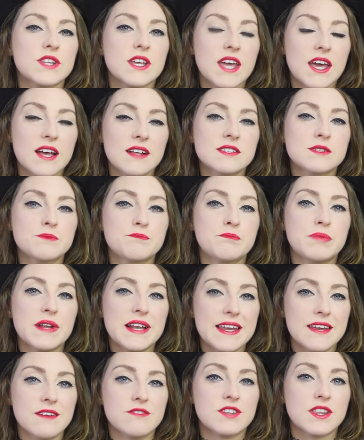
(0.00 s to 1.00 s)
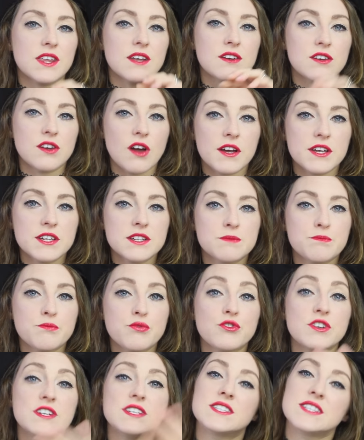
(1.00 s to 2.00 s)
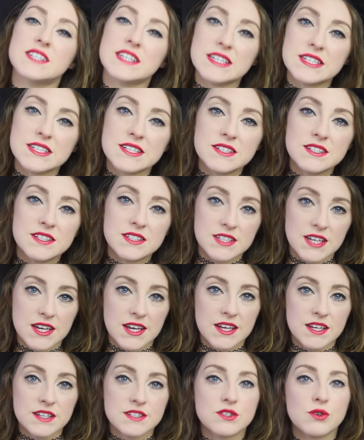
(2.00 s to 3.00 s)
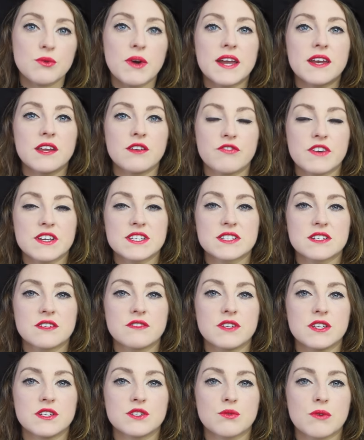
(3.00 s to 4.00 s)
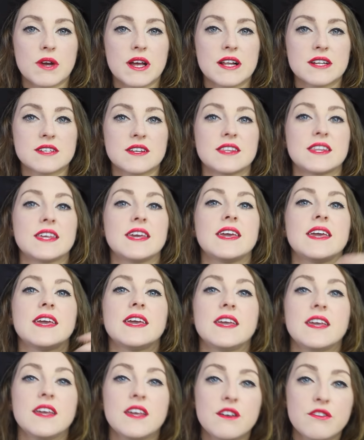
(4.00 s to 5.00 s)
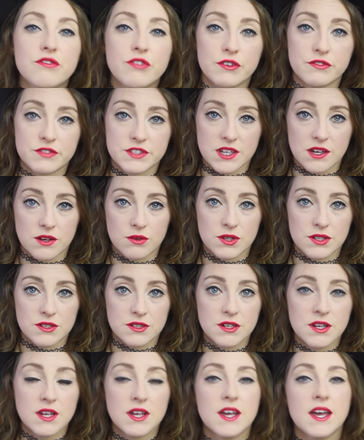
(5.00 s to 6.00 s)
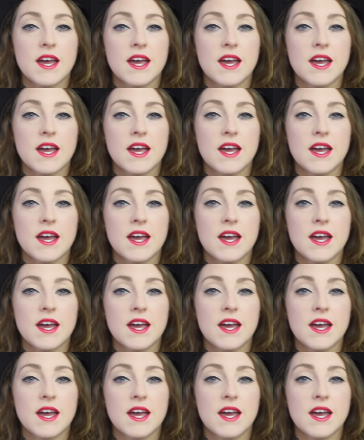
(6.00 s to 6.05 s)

the Celts believed that night preceded day, so any festivities were held on the eve of Samhain,